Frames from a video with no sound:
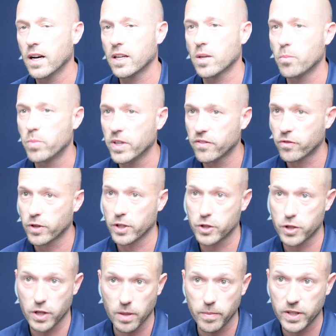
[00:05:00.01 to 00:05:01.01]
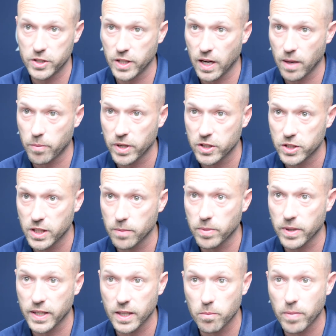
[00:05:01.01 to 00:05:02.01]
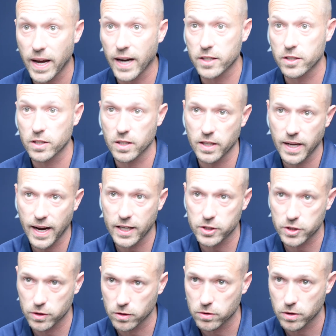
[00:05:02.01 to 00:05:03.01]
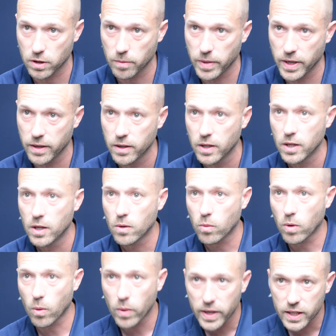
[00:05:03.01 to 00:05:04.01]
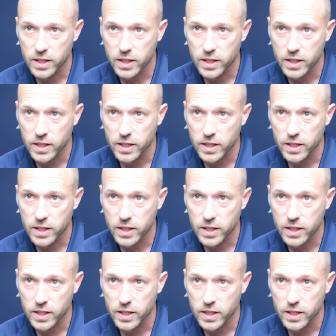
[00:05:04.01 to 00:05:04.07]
compete for a tournament championship and get back to the national tournament where we